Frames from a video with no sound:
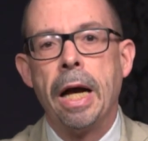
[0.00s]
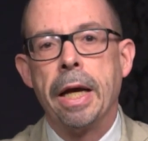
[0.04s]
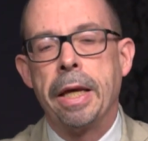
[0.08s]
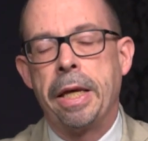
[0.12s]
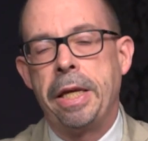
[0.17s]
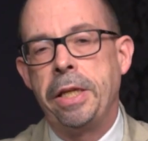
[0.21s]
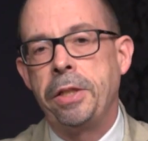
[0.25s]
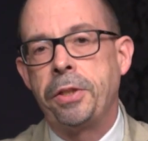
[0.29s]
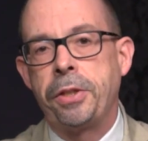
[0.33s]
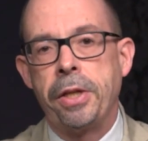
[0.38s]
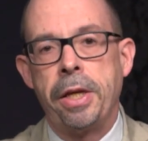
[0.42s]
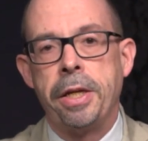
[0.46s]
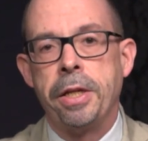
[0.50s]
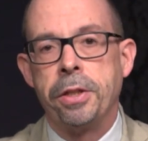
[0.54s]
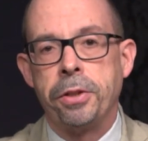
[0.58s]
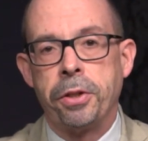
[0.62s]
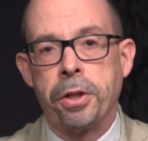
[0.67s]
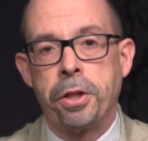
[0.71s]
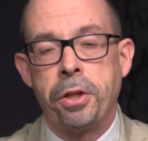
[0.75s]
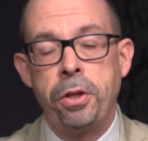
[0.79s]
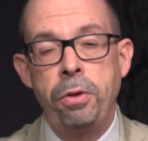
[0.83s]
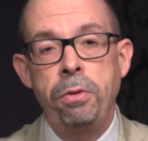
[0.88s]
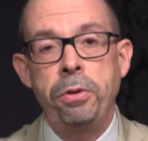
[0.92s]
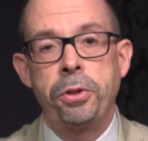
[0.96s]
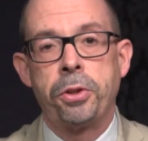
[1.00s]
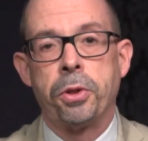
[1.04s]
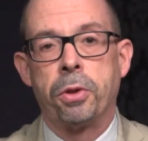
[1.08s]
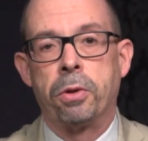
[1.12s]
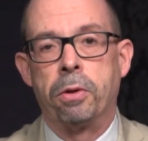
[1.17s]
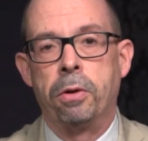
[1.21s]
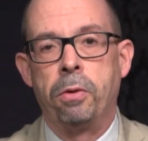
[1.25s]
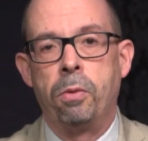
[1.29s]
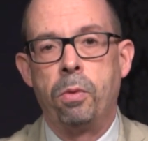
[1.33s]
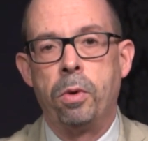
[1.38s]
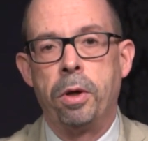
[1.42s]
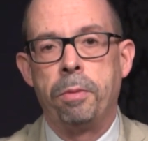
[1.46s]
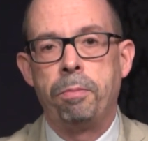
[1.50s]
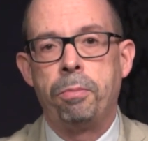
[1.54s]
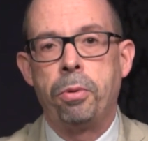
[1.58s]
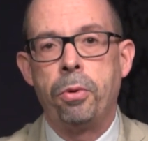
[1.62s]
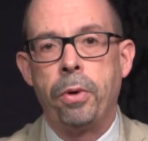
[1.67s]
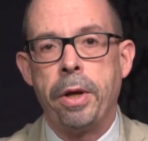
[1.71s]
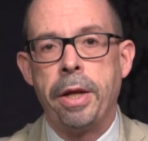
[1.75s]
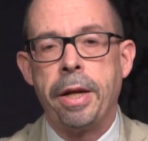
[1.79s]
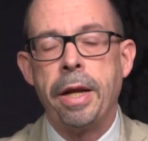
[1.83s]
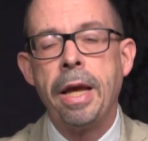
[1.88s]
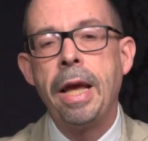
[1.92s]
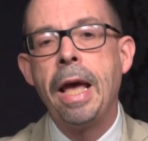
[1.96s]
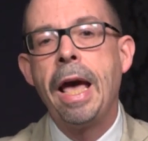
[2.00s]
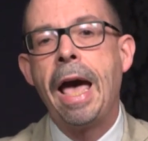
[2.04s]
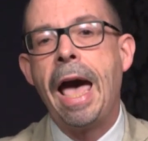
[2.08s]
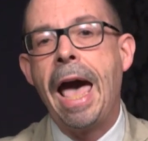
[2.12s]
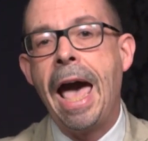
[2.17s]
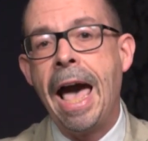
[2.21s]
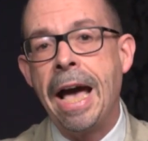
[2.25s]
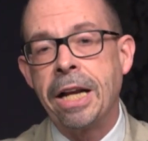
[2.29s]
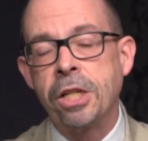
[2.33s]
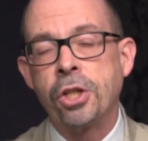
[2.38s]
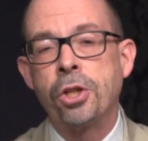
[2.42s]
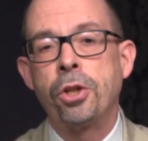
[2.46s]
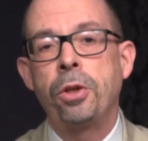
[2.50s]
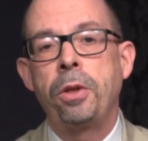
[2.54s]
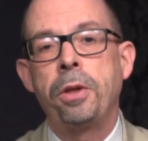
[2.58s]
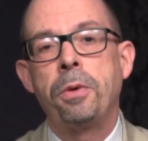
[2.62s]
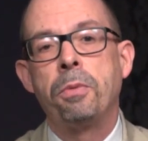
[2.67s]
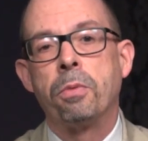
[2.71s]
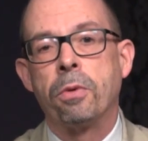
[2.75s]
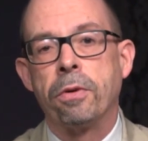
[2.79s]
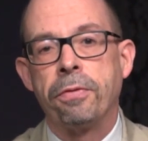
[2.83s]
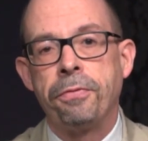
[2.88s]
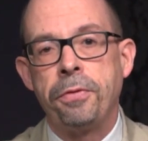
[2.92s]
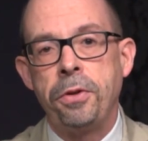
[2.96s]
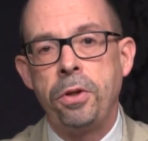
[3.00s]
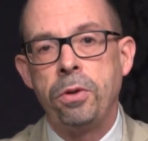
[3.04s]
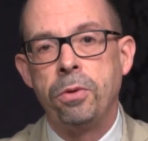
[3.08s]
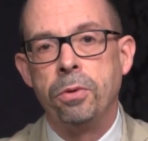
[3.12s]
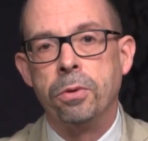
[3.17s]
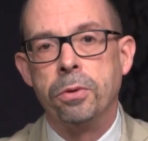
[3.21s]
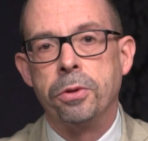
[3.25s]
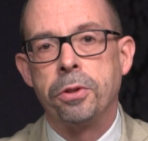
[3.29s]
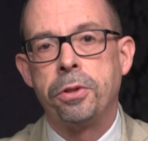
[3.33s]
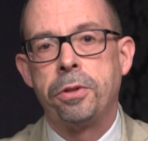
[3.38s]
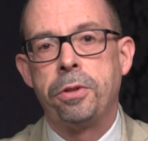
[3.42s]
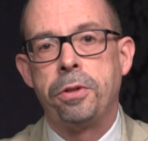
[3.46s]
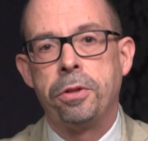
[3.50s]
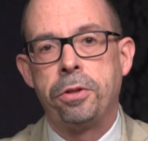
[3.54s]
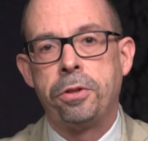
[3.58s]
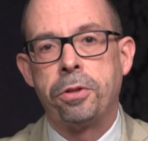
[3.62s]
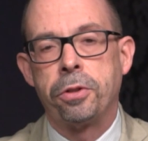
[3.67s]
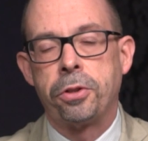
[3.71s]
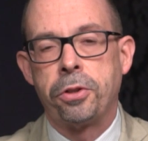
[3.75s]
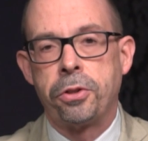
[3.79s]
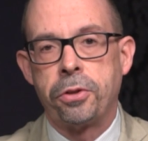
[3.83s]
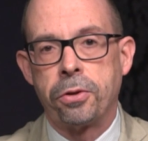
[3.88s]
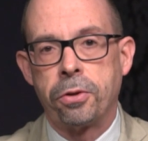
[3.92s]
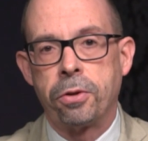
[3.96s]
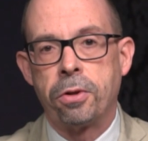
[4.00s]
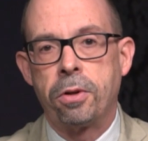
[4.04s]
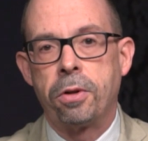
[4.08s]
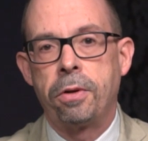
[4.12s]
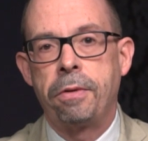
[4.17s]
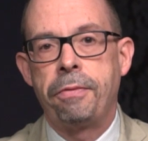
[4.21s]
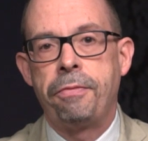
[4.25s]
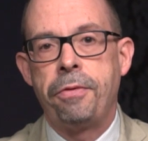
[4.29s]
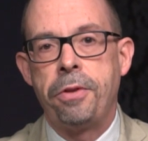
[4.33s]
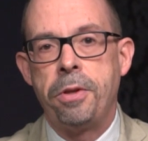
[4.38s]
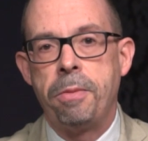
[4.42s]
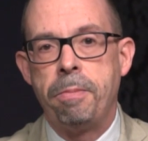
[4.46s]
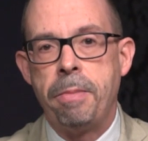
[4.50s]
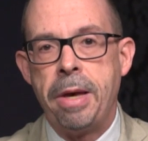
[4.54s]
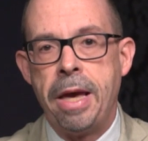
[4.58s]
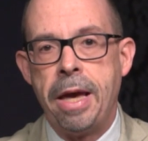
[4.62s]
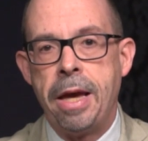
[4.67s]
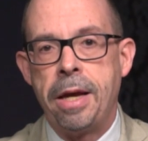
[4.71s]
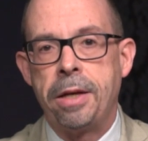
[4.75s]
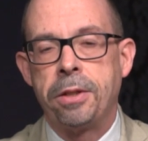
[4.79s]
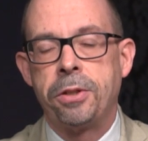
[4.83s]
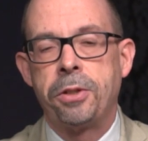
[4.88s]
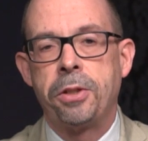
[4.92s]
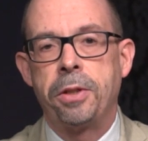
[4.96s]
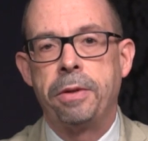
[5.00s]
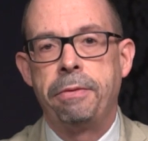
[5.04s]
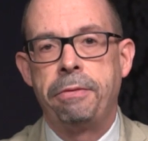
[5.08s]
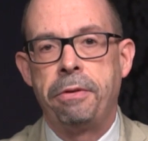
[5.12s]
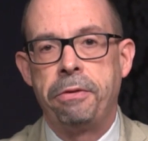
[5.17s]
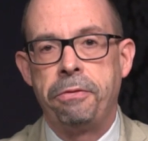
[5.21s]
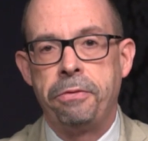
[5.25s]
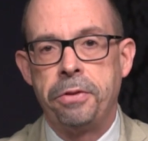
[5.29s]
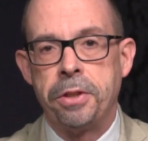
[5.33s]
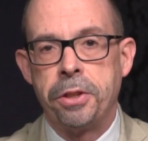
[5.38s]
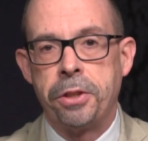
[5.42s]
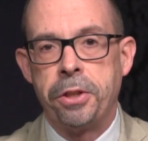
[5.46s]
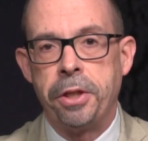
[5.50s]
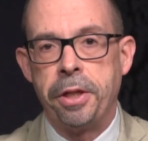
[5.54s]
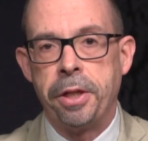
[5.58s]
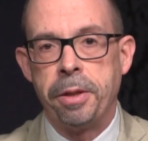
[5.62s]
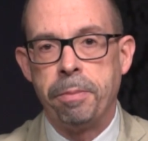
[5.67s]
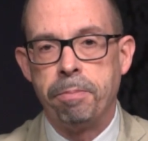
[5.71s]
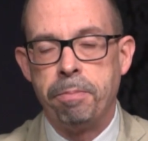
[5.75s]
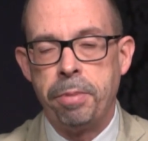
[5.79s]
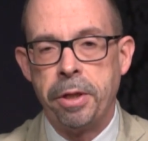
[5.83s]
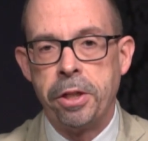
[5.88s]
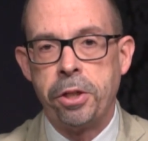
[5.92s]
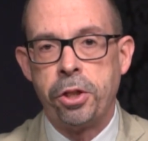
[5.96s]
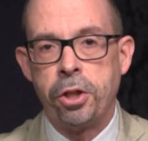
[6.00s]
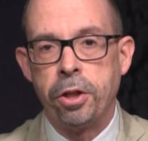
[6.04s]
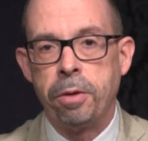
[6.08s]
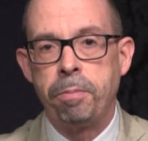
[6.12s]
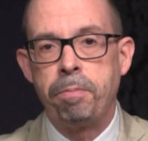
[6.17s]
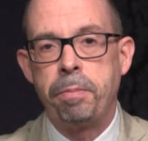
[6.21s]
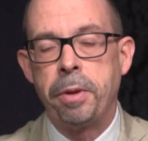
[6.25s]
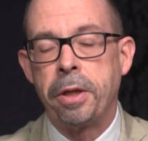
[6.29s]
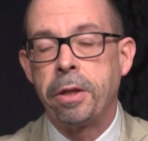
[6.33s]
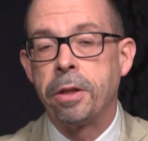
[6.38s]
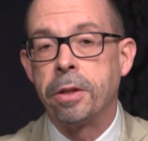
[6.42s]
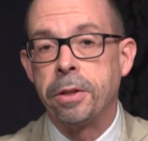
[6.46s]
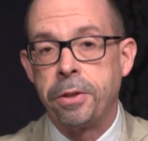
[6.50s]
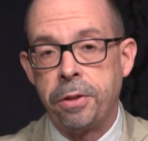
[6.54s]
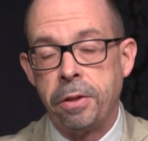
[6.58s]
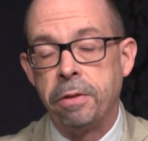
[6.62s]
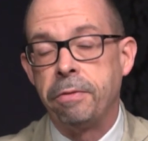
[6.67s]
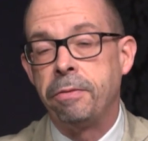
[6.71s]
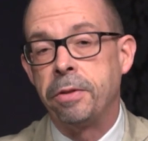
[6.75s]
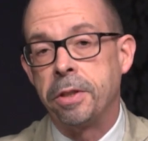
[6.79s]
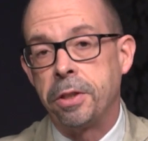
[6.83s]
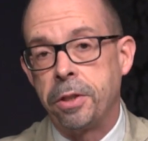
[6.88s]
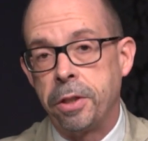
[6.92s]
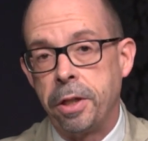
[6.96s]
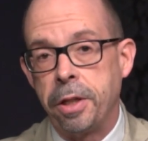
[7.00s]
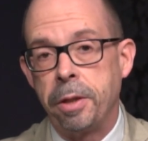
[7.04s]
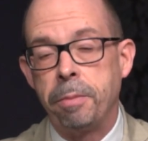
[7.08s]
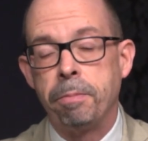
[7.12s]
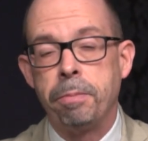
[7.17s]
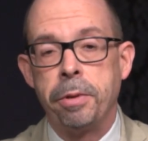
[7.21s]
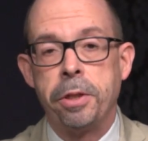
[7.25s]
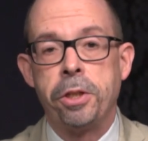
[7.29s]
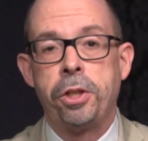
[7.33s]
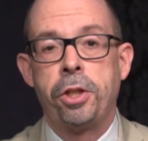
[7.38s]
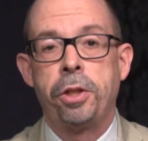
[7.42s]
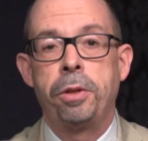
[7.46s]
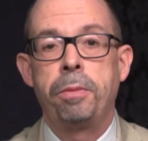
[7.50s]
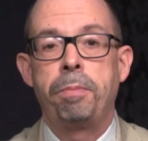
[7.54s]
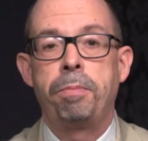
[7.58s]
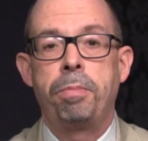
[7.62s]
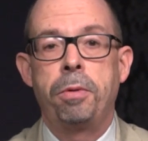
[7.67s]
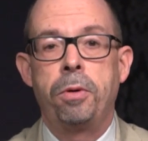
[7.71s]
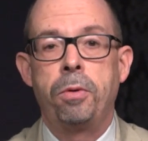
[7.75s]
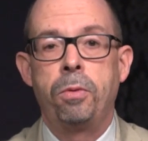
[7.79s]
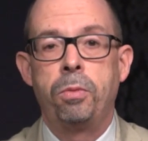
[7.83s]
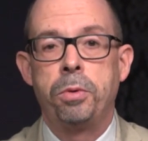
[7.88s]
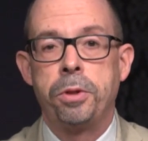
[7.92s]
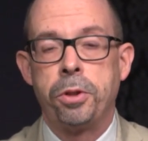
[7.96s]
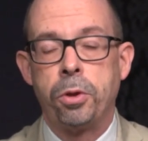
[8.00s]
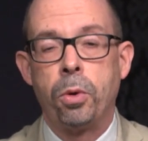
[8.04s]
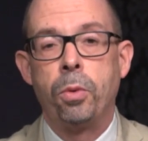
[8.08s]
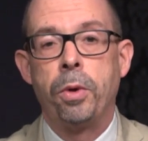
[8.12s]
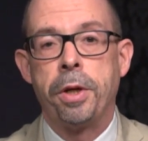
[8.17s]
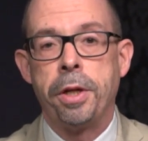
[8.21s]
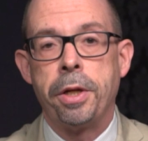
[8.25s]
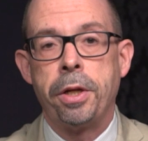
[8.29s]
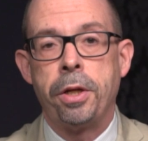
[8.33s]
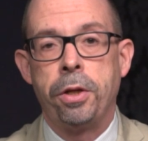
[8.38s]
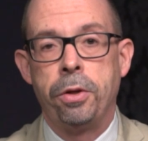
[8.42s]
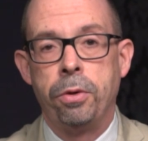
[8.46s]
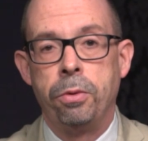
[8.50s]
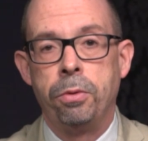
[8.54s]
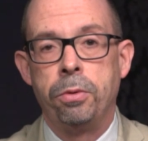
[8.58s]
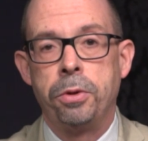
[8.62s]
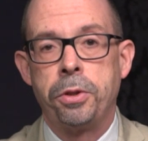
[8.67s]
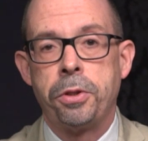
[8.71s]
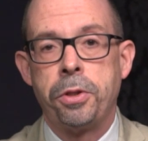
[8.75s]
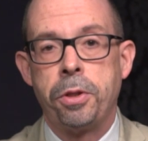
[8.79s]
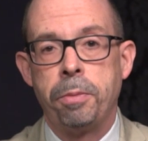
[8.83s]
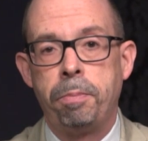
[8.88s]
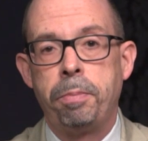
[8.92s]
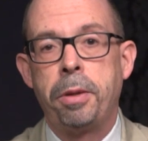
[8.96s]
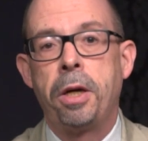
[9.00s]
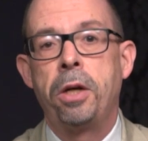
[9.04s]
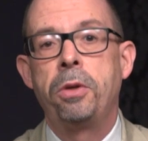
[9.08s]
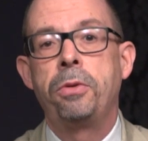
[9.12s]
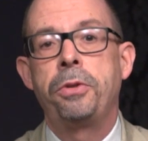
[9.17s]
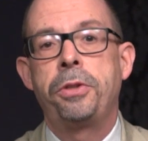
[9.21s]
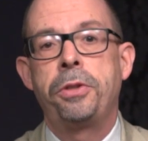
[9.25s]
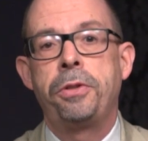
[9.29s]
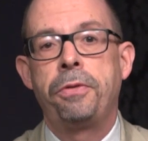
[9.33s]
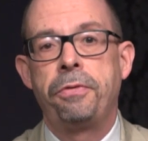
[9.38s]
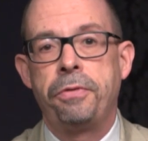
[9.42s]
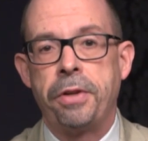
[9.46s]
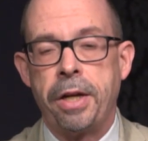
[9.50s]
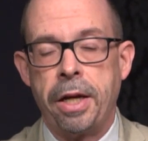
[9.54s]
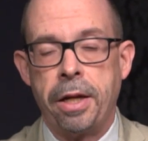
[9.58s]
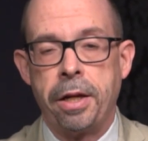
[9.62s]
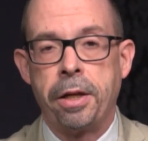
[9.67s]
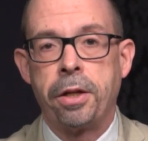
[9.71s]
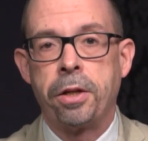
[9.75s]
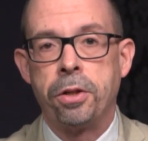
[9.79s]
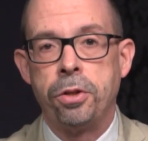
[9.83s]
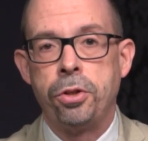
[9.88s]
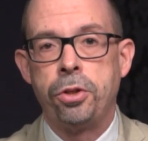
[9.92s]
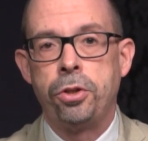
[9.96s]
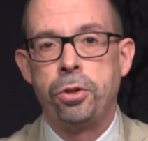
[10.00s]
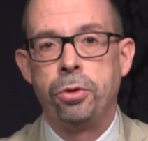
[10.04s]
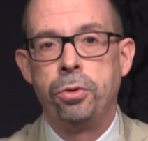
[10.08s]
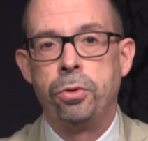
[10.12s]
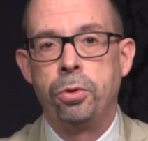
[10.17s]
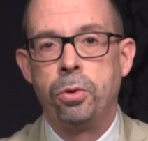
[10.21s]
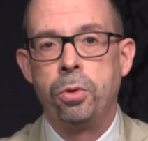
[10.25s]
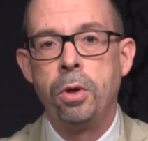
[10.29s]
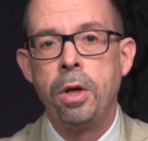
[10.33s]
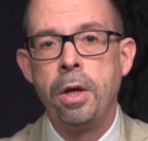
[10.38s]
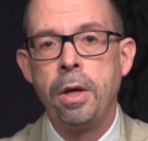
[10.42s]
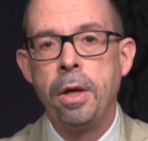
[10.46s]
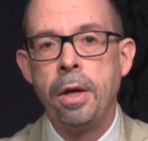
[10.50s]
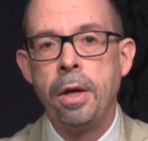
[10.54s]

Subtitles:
he said his accuser at one point actually refused to serve the mass of a visiting bishop because the visiting bishop was going to use the post-Vatican II